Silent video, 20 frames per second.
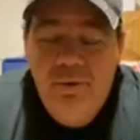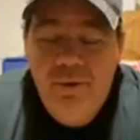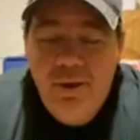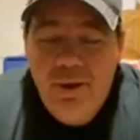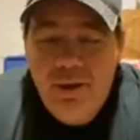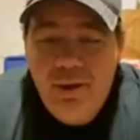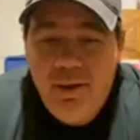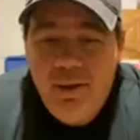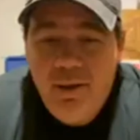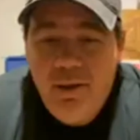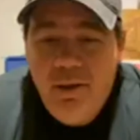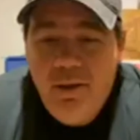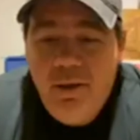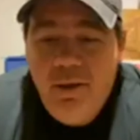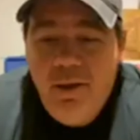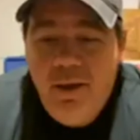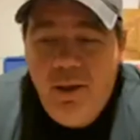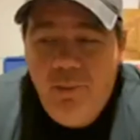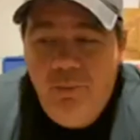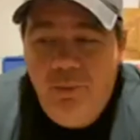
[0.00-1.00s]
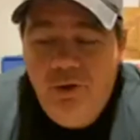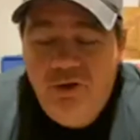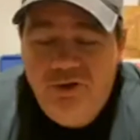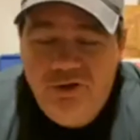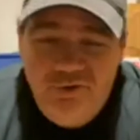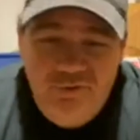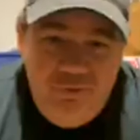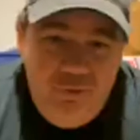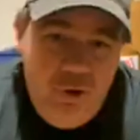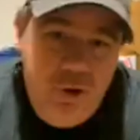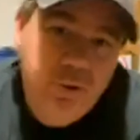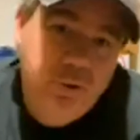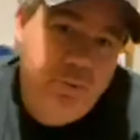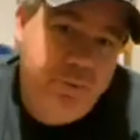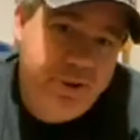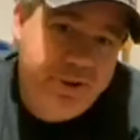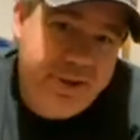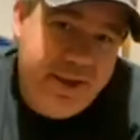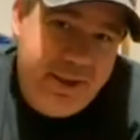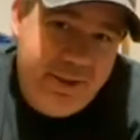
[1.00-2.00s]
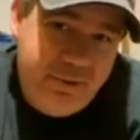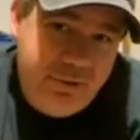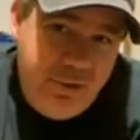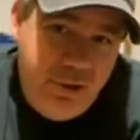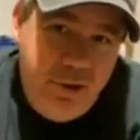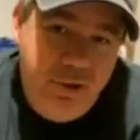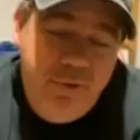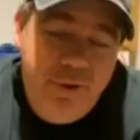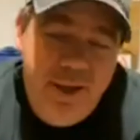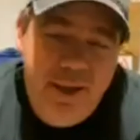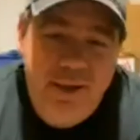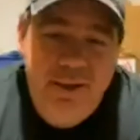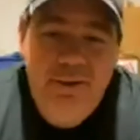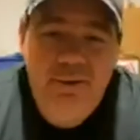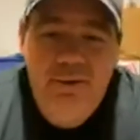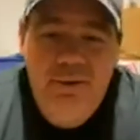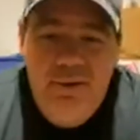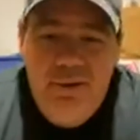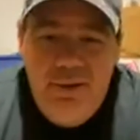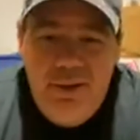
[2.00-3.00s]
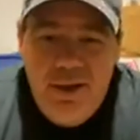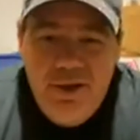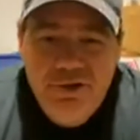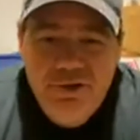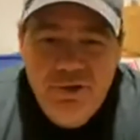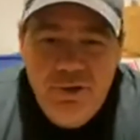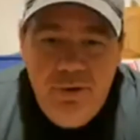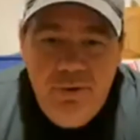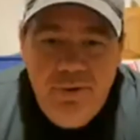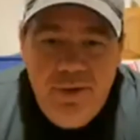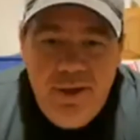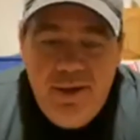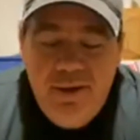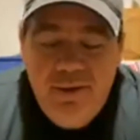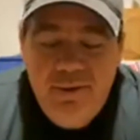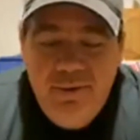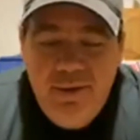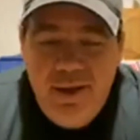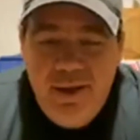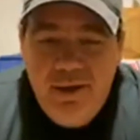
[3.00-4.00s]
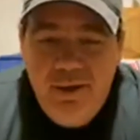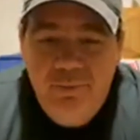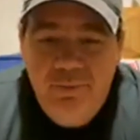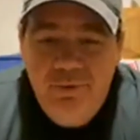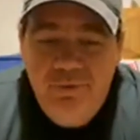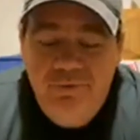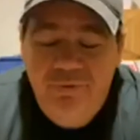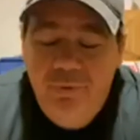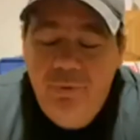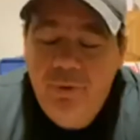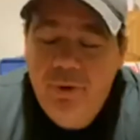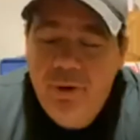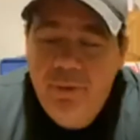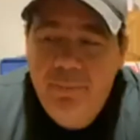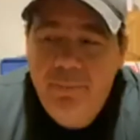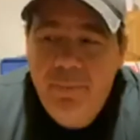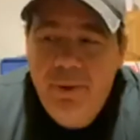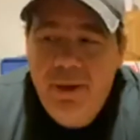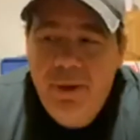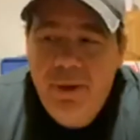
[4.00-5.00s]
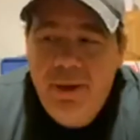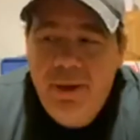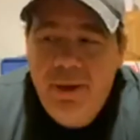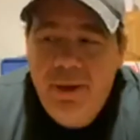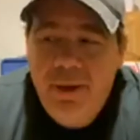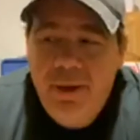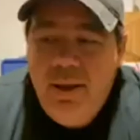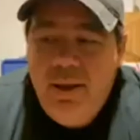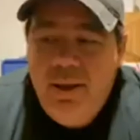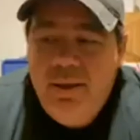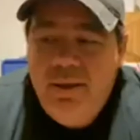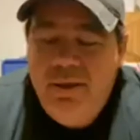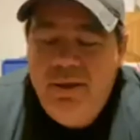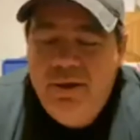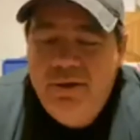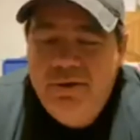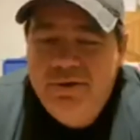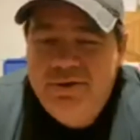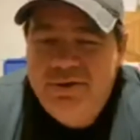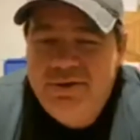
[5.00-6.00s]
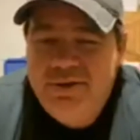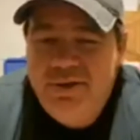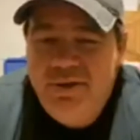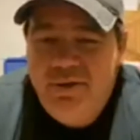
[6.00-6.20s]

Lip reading: and pushing forward with that low end electro that can perform. There's still that.